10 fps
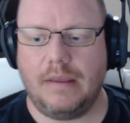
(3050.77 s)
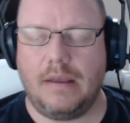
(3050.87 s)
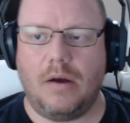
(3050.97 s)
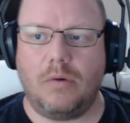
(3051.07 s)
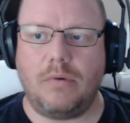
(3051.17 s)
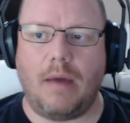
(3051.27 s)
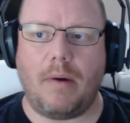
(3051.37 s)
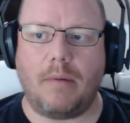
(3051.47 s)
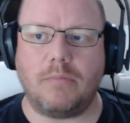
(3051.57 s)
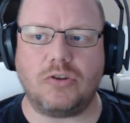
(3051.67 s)
although
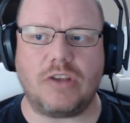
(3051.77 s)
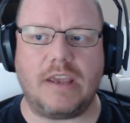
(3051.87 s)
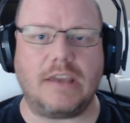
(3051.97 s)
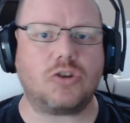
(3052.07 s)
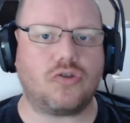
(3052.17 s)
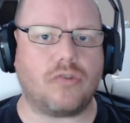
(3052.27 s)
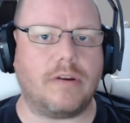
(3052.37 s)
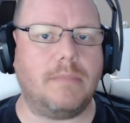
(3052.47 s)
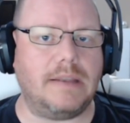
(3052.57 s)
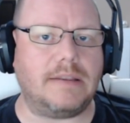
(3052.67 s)
I was
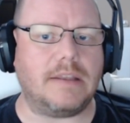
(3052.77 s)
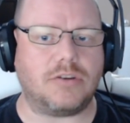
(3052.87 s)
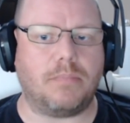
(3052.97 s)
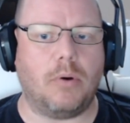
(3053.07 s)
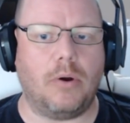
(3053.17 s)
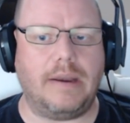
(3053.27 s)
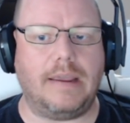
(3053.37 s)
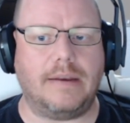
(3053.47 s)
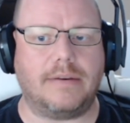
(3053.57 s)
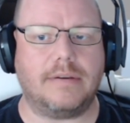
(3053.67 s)
extremely
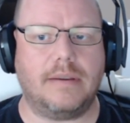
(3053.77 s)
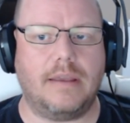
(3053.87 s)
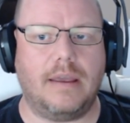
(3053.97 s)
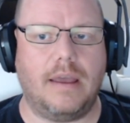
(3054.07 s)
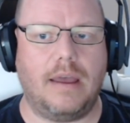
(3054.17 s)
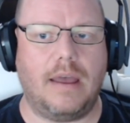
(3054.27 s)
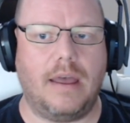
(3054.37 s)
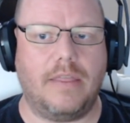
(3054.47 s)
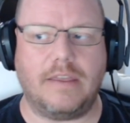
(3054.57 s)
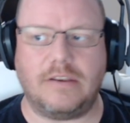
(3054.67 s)
disappointed
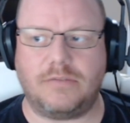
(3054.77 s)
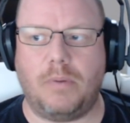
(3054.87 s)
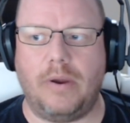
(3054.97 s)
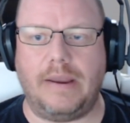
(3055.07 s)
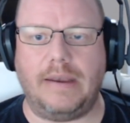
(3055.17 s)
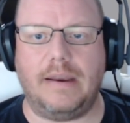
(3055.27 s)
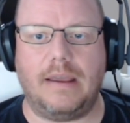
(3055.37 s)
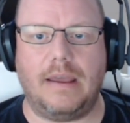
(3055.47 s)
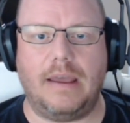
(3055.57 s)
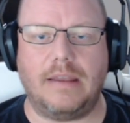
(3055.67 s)
at this point,
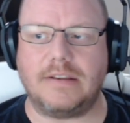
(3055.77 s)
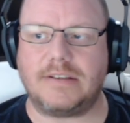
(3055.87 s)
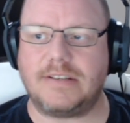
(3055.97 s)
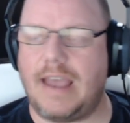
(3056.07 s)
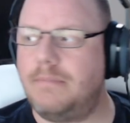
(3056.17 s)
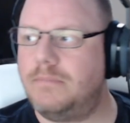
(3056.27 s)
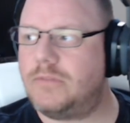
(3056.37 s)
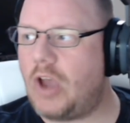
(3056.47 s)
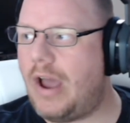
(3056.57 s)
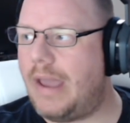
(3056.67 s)
at the same
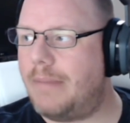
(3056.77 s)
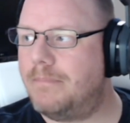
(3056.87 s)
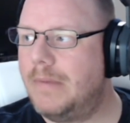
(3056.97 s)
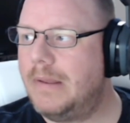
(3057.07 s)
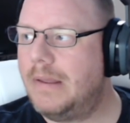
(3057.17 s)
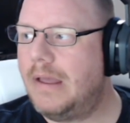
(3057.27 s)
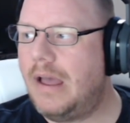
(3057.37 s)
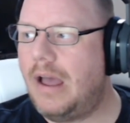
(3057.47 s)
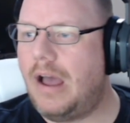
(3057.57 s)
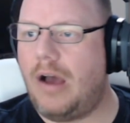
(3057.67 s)
time,
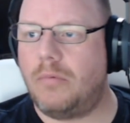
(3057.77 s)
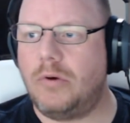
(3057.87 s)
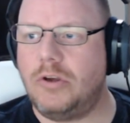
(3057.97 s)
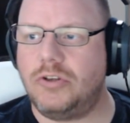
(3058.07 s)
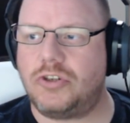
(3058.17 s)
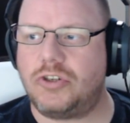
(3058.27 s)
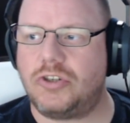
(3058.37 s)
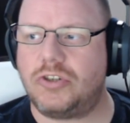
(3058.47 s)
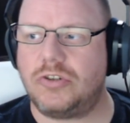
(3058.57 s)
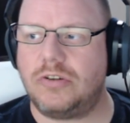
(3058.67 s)
I
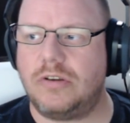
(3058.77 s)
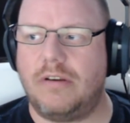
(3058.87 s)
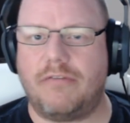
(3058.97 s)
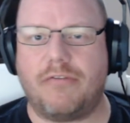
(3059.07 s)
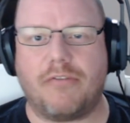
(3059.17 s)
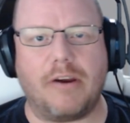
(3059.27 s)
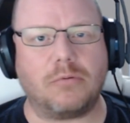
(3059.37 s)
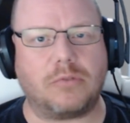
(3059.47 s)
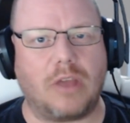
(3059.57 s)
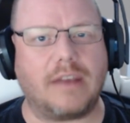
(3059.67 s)
was
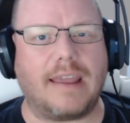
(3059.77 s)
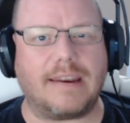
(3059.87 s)
thrilled that I'd had a